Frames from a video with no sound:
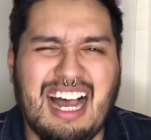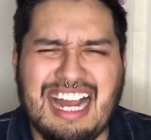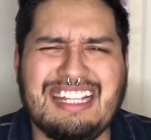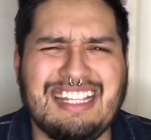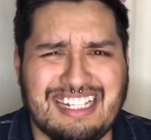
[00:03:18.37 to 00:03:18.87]

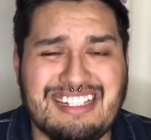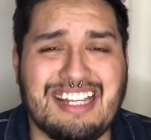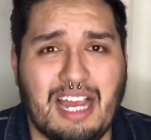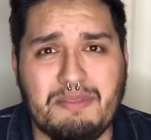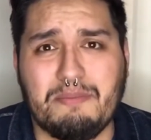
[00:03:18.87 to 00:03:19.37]
I think it's
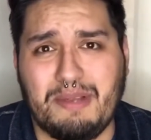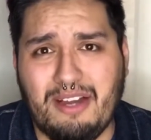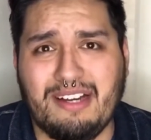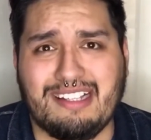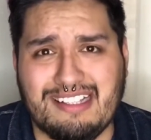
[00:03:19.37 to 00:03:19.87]
time to
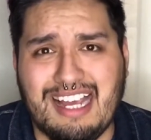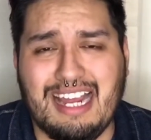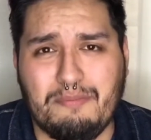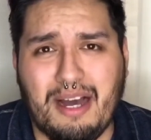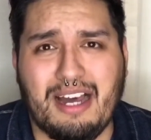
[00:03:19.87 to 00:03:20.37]
bury the
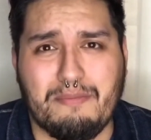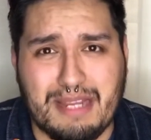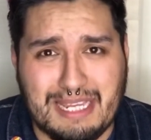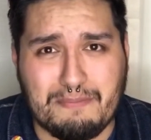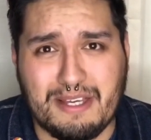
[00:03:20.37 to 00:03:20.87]
Tide Pod
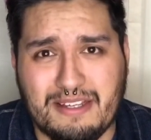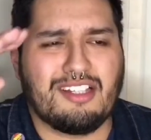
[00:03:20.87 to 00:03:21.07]
meme.